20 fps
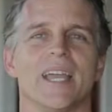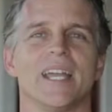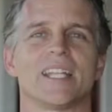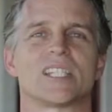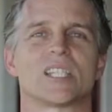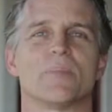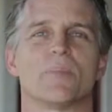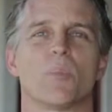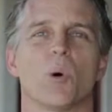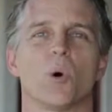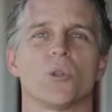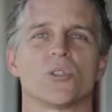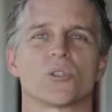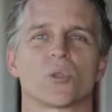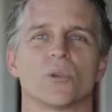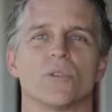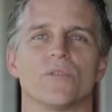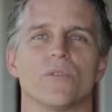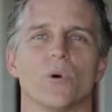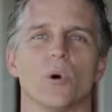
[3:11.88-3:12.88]
It's important
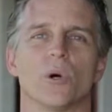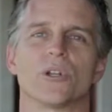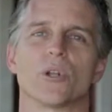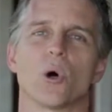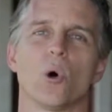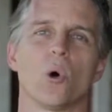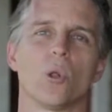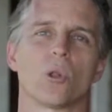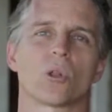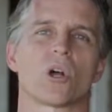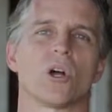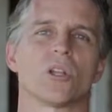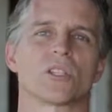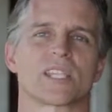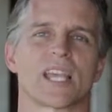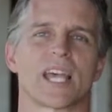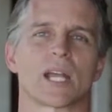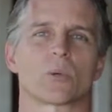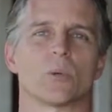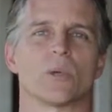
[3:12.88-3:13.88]
to avoid all
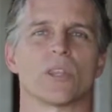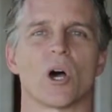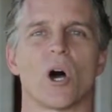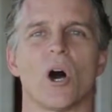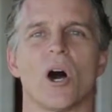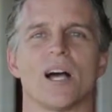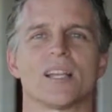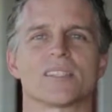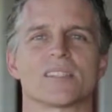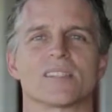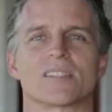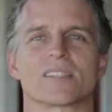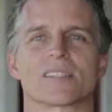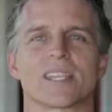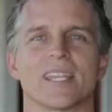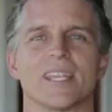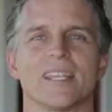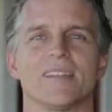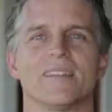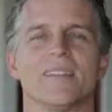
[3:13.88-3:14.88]
contact with eyes and
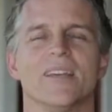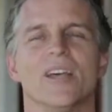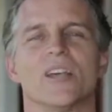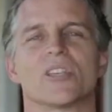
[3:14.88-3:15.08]
skin,